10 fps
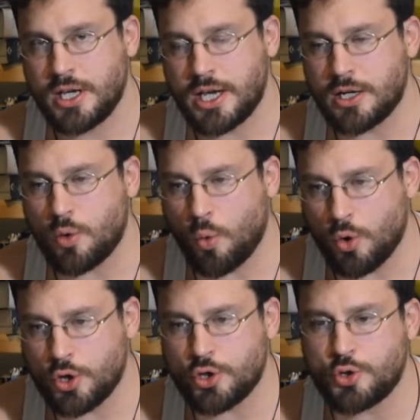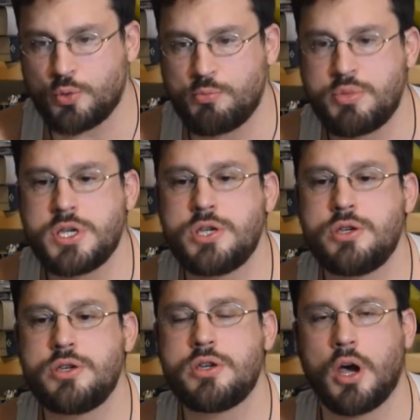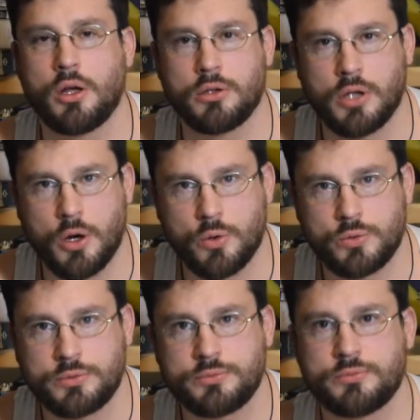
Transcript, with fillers: in order to be alone,